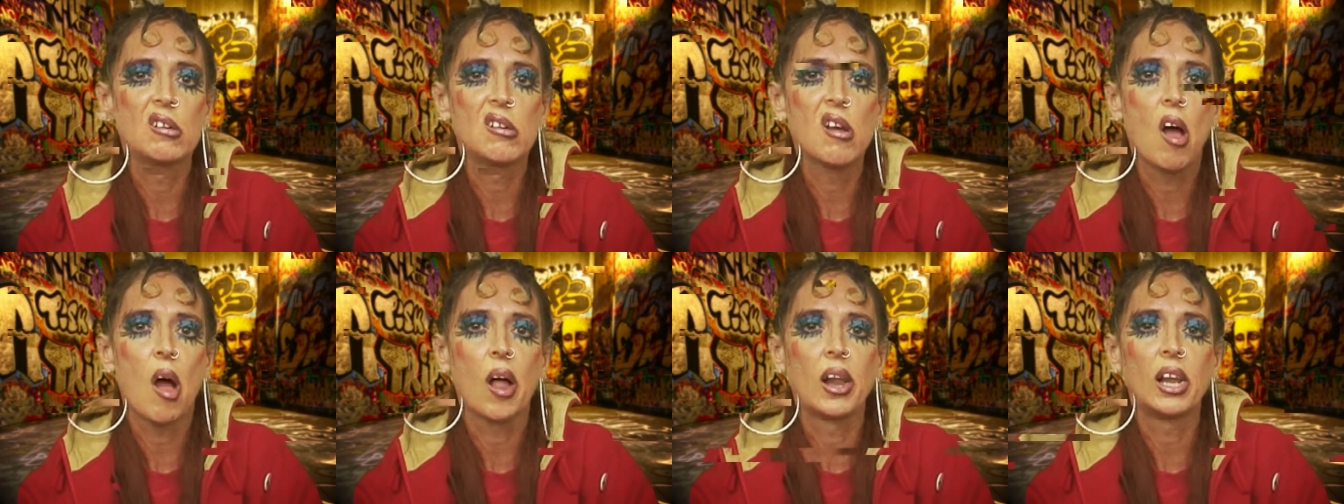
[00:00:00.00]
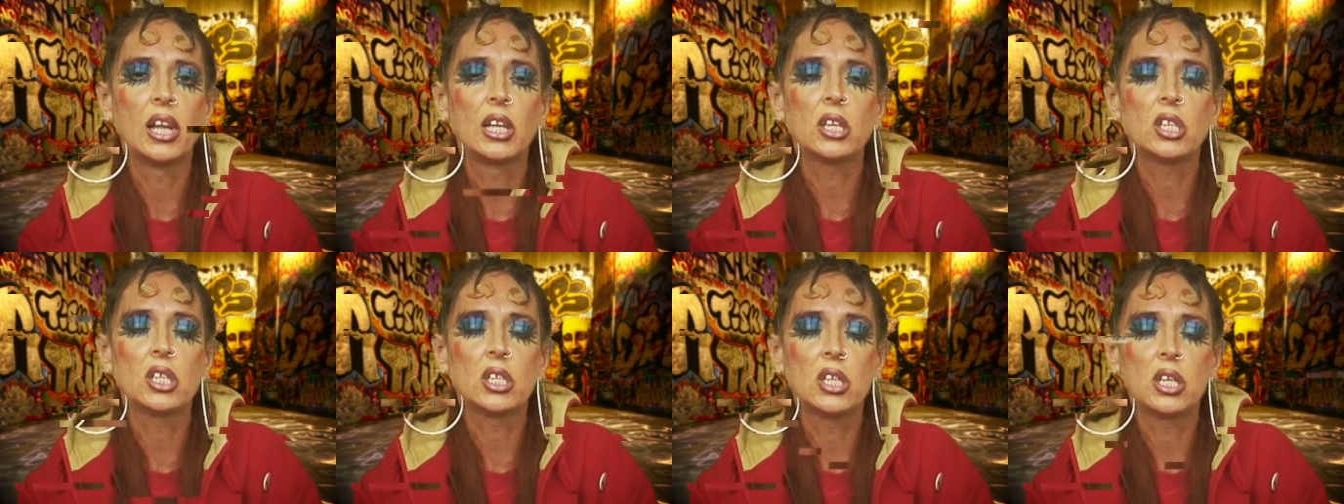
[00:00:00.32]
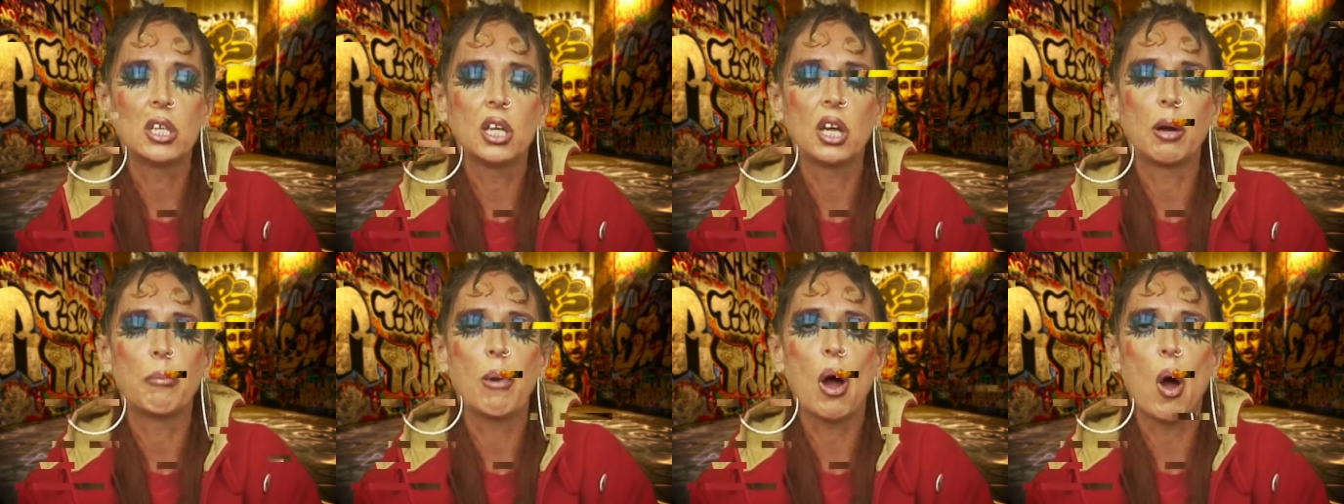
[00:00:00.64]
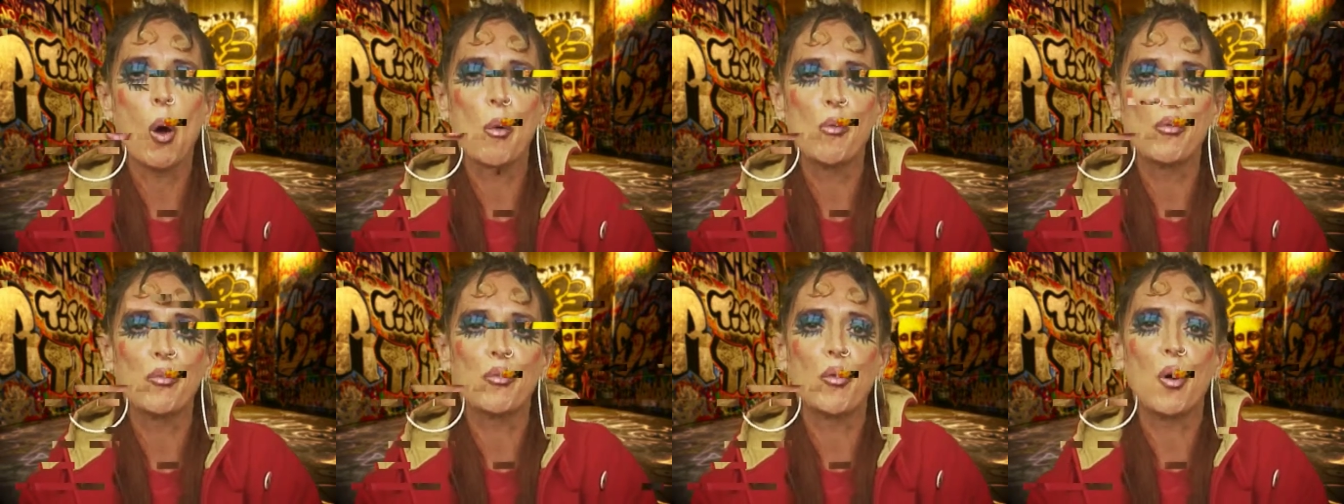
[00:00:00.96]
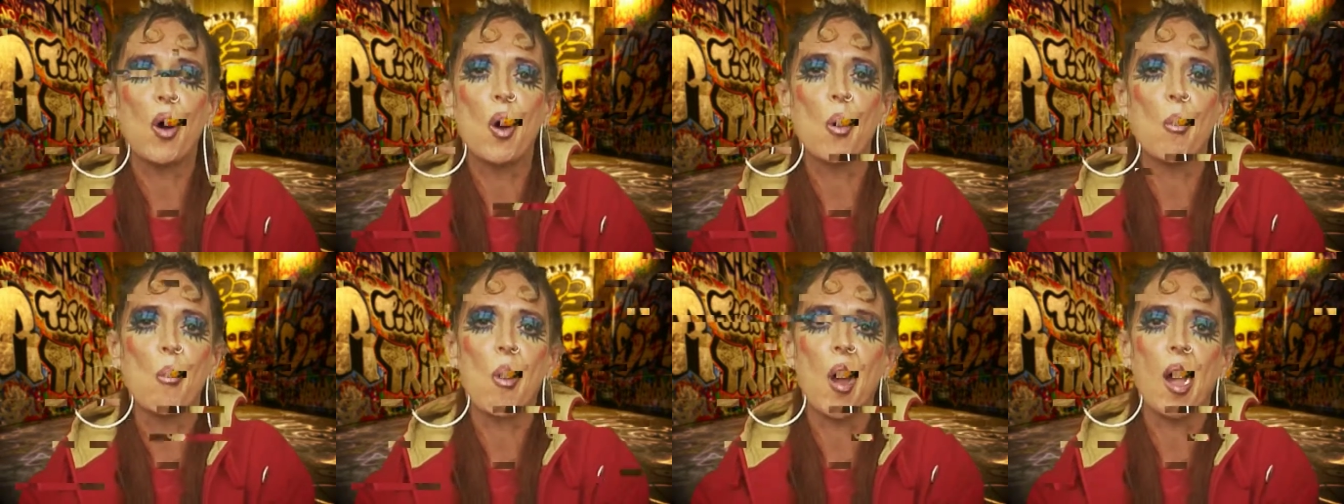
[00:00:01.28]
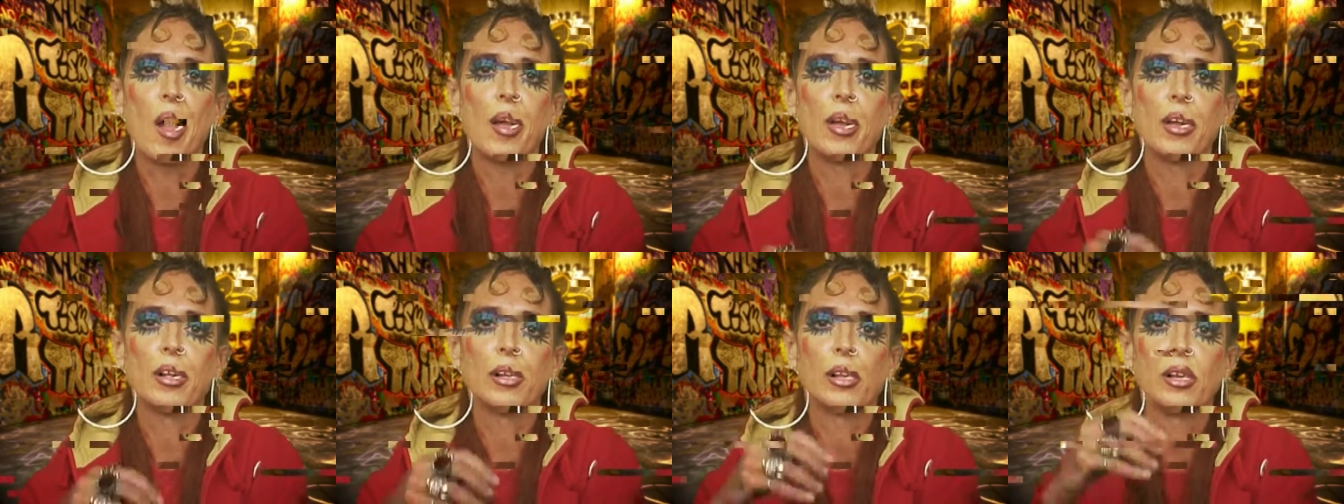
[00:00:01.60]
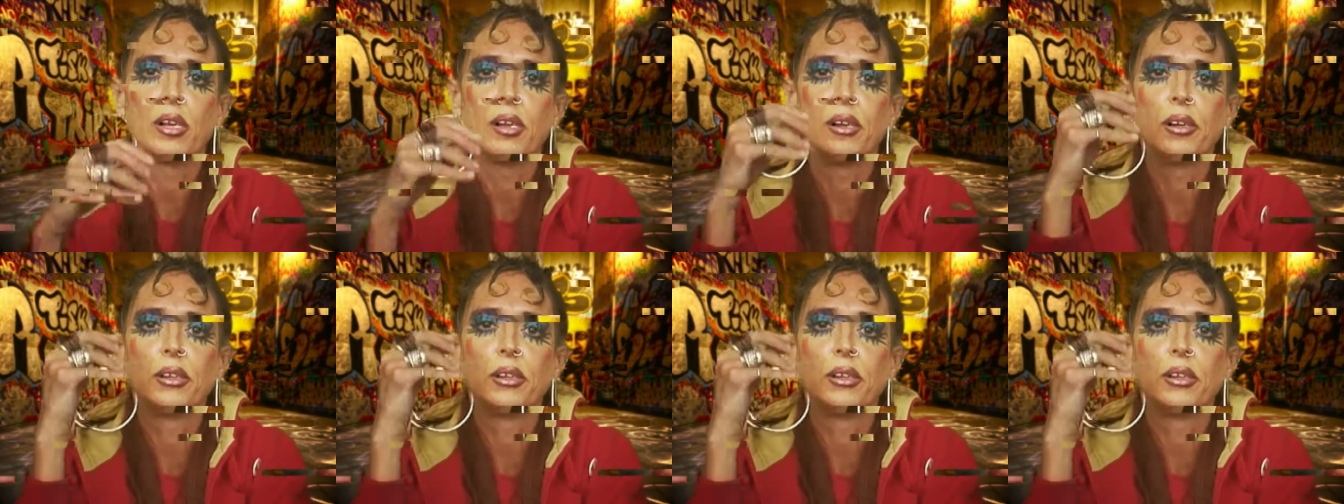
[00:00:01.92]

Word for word: Let's think about them for a while.